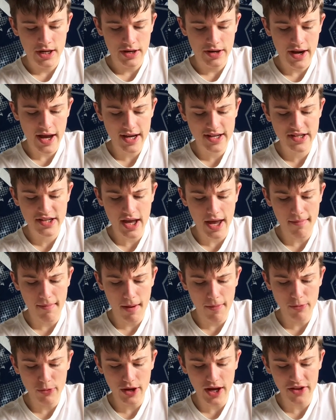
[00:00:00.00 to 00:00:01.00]
Next game
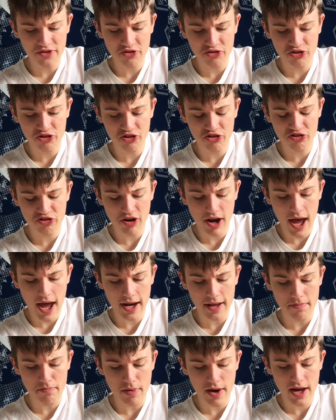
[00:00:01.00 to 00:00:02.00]
up, we got the
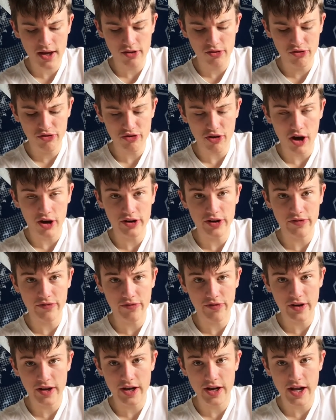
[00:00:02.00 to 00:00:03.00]
Cincinnati Bengals
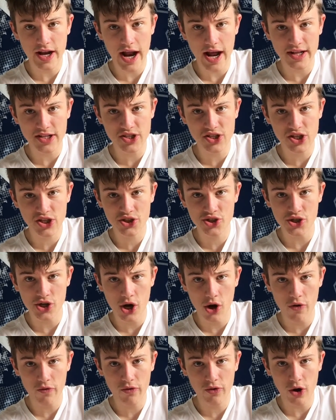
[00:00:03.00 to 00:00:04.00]
undefeated at
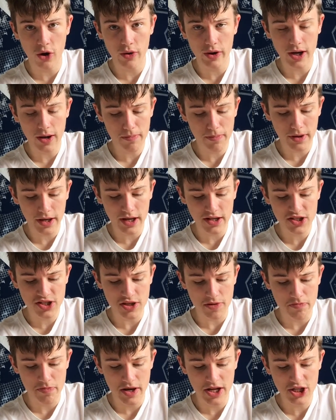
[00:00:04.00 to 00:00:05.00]
6-0 going up against
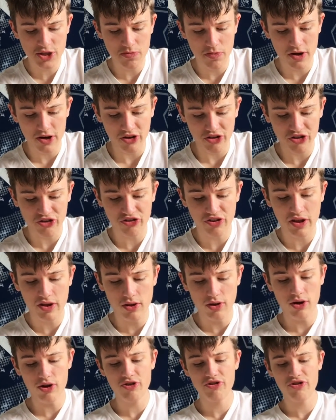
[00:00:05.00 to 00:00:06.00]
the Pittsburgh
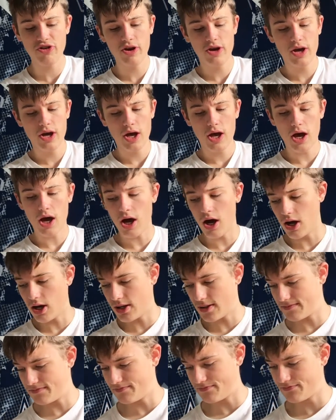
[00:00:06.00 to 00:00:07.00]
Steelers.
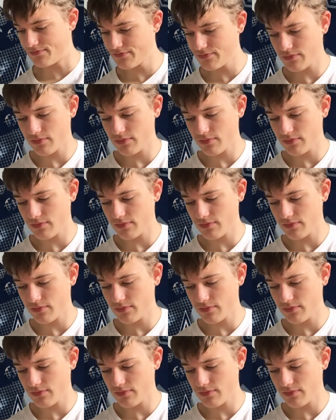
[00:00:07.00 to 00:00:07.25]
I